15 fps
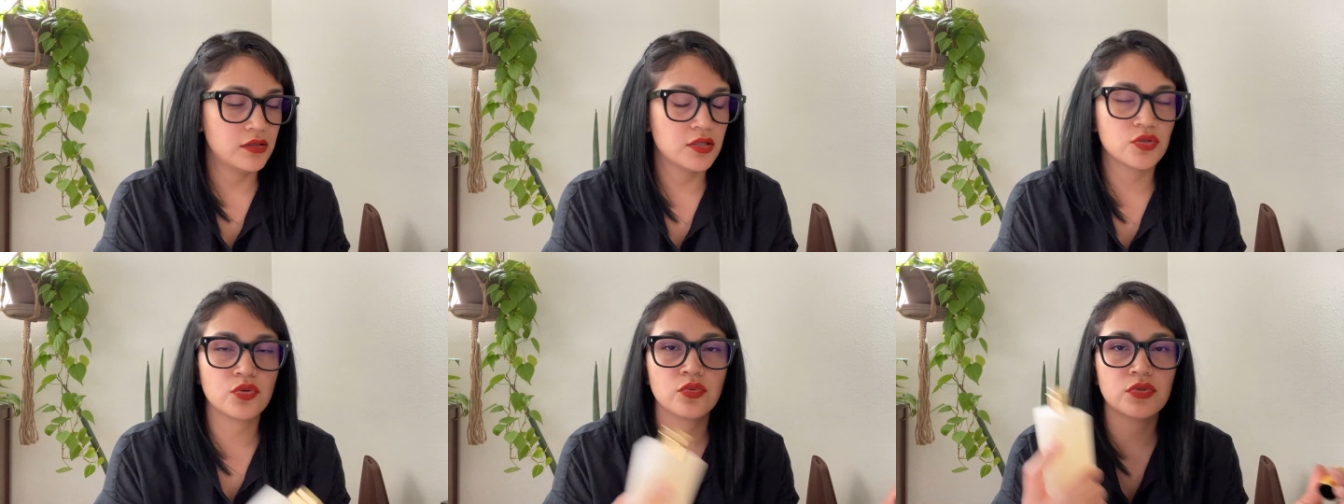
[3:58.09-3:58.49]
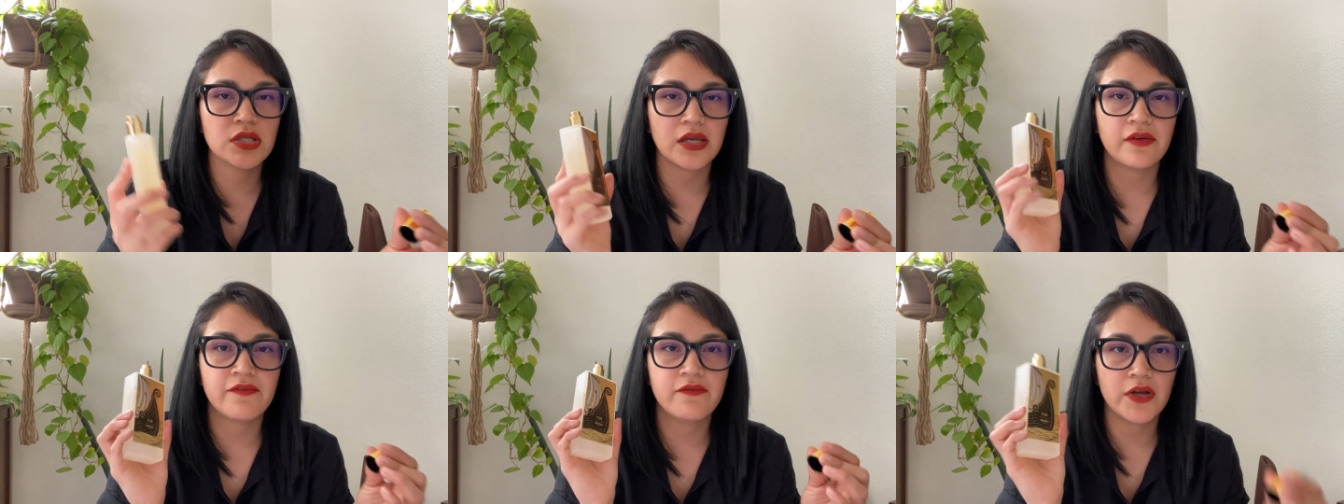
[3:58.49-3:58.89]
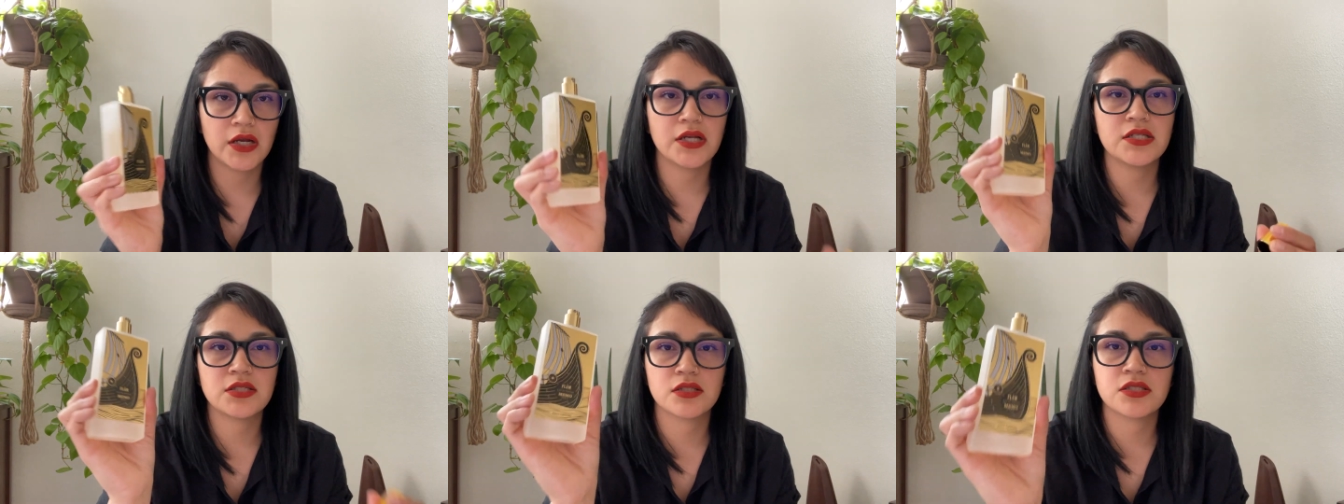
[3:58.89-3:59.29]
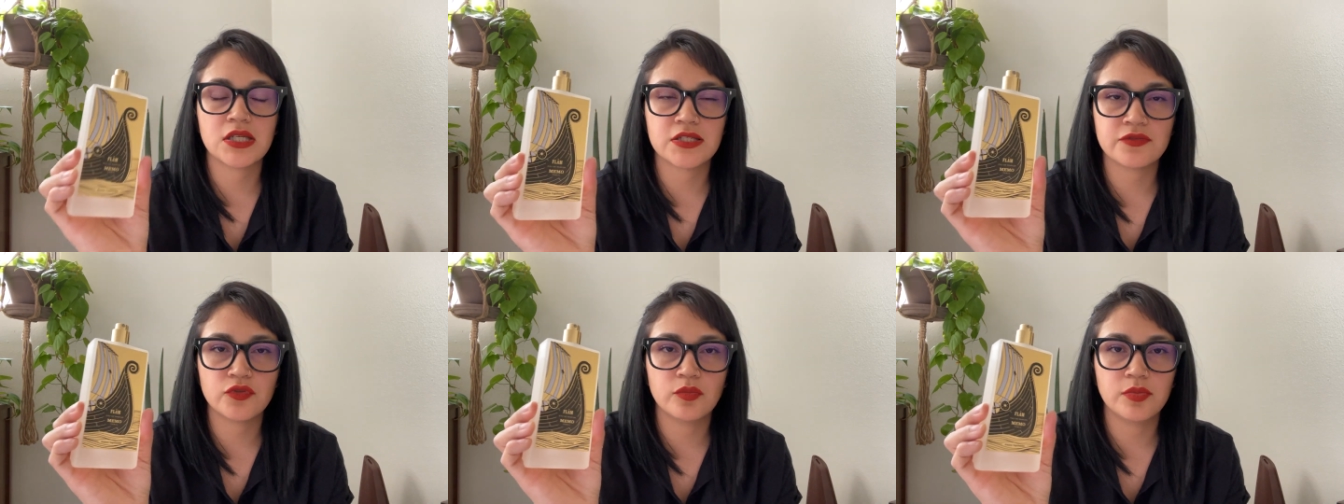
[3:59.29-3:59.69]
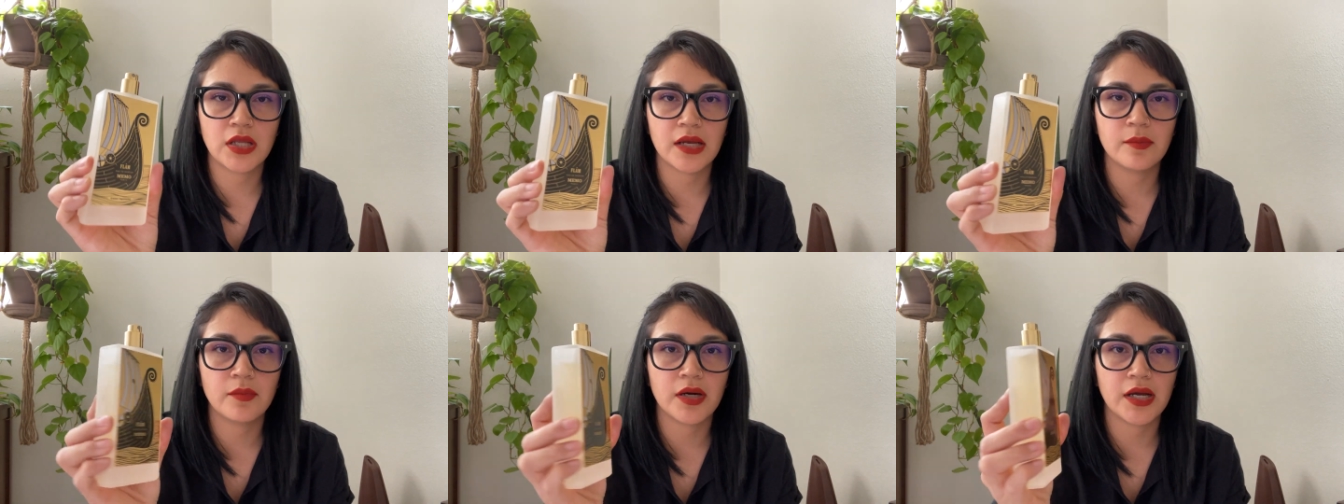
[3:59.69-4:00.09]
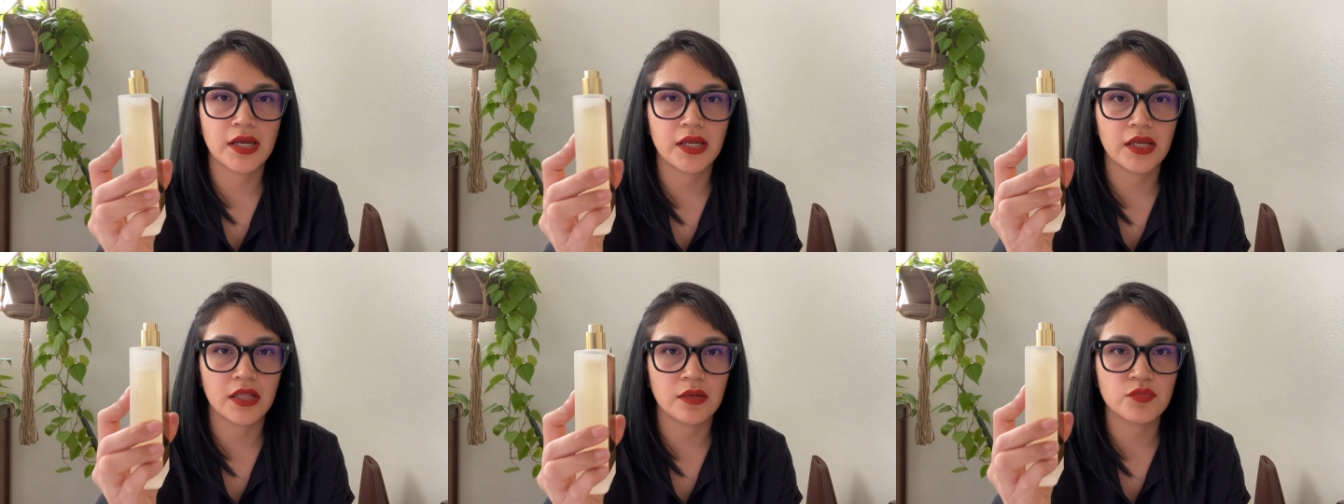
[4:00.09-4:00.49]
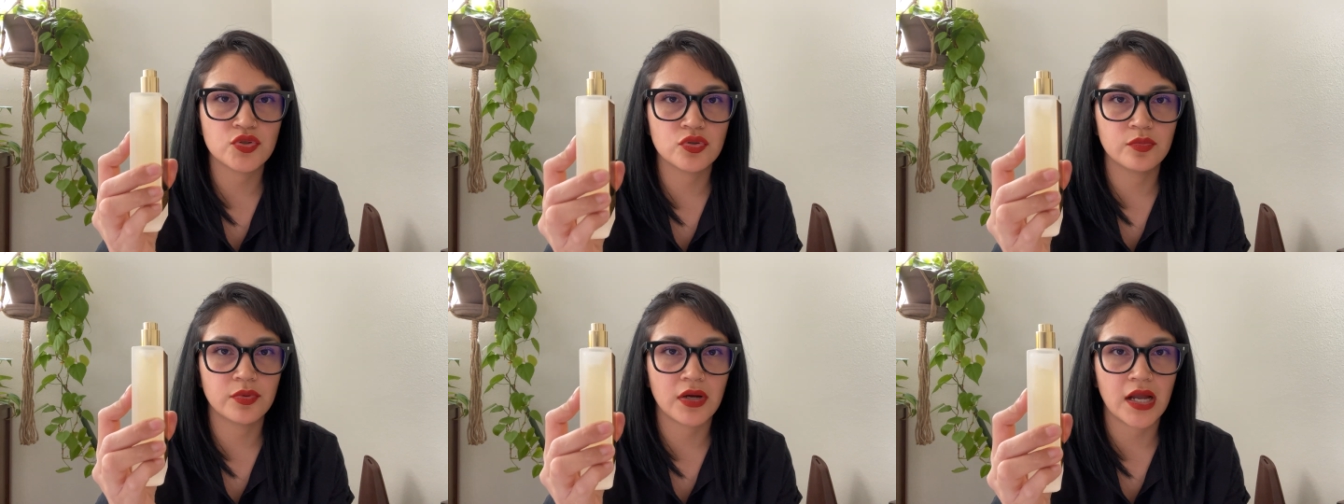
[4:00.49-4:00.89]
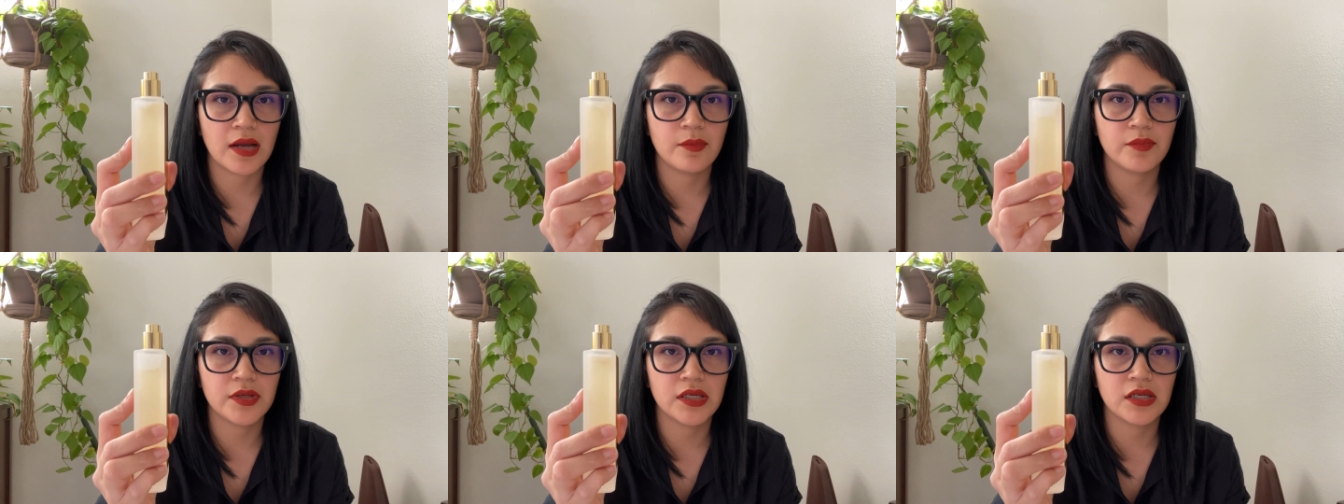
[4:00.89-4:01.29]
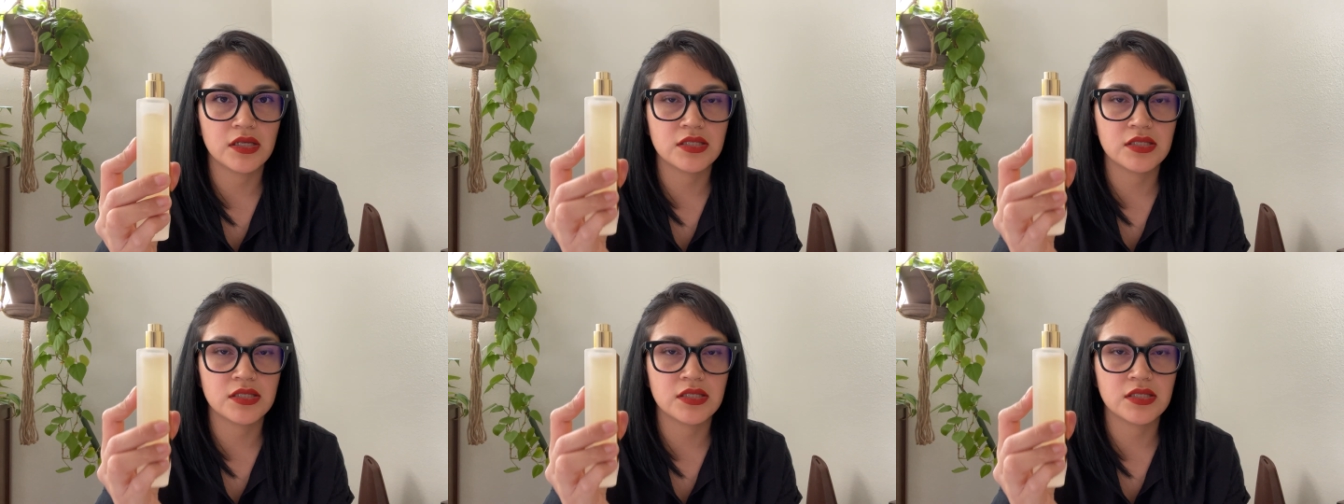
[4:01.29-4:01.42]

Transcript: This one was like a very successful blind buy and I'm super happy.